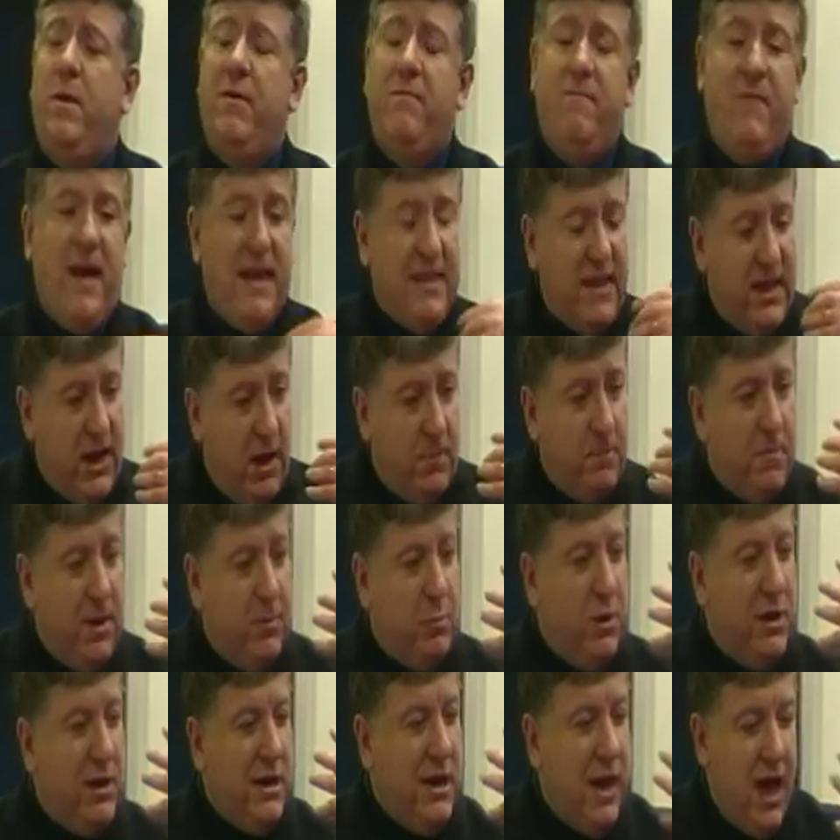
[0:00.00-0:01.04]
But in fact, the young
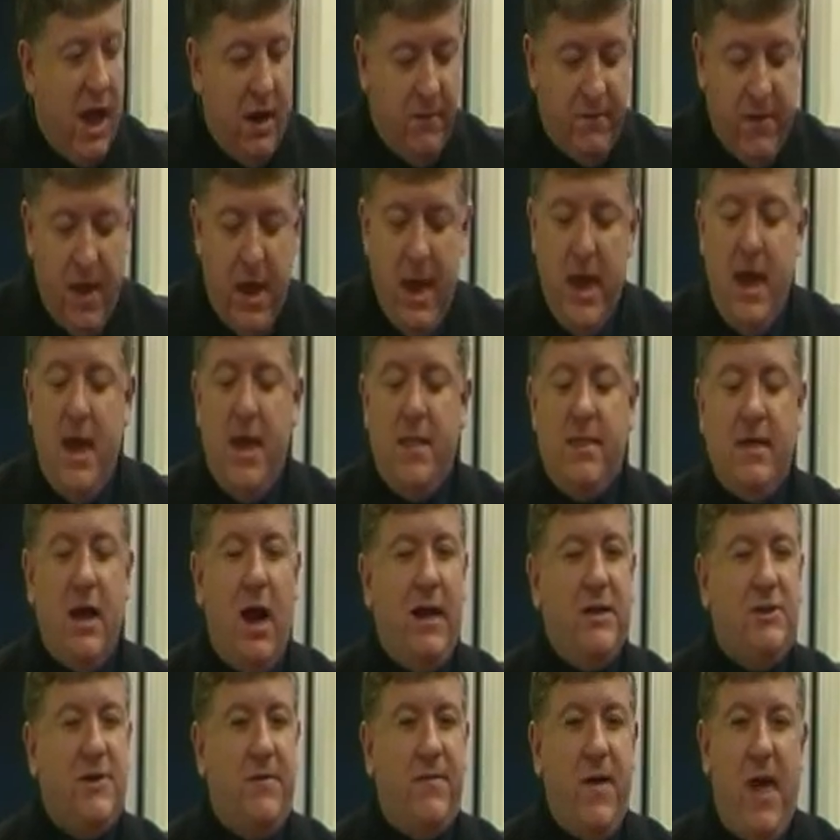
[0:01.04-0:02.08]
people love the
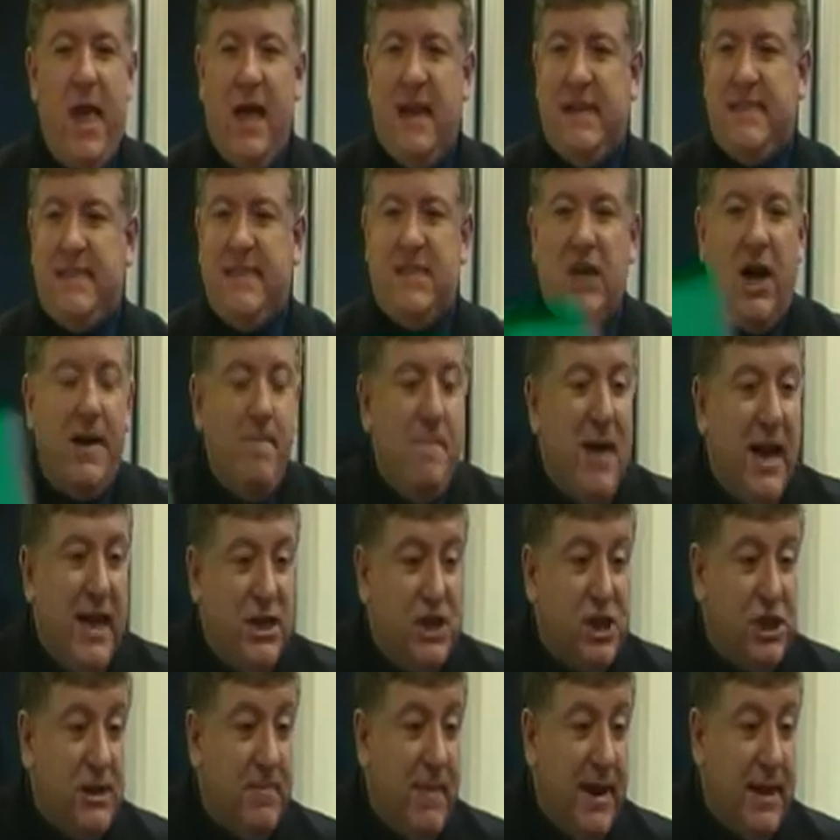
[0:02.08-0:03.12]
idea of, did I
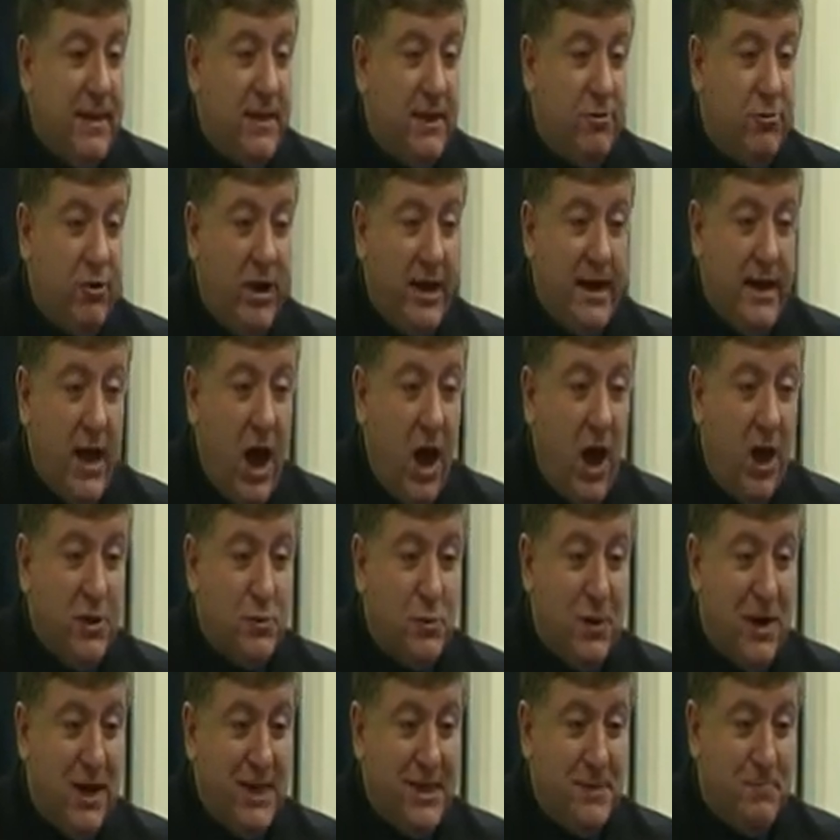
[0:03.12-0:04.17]
manage to make the green
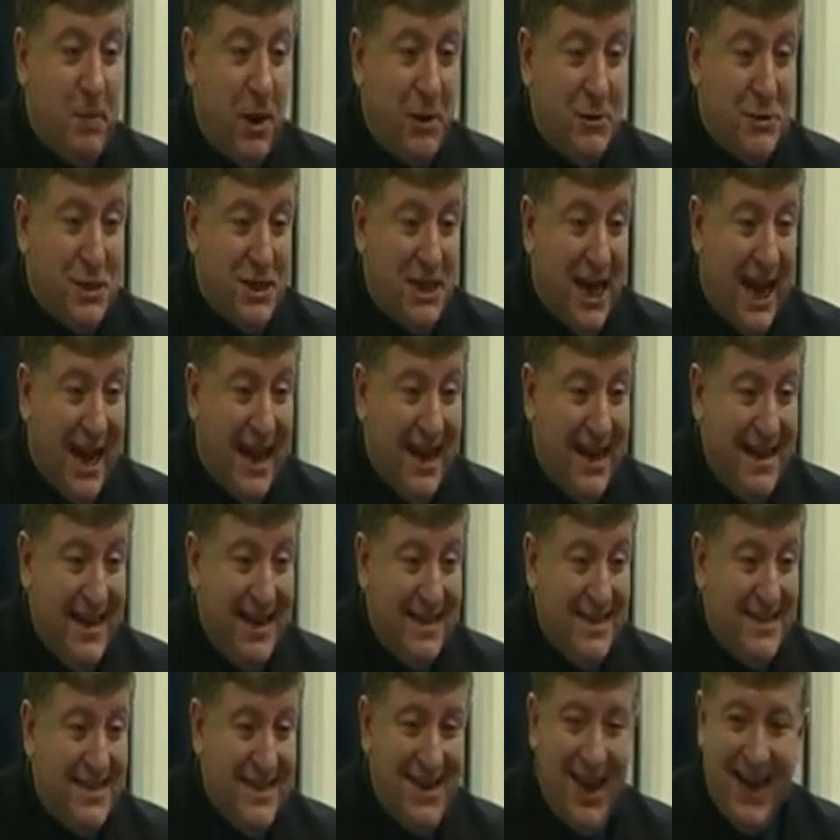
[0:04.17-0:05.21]
card when I spoke today?
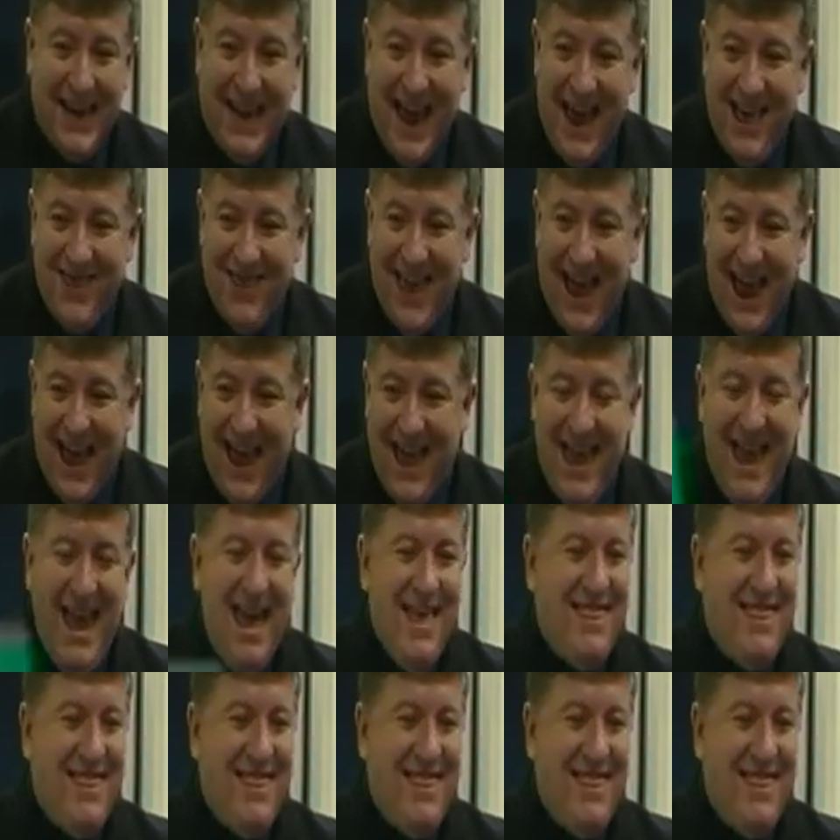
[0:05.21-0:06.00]
Did I get there?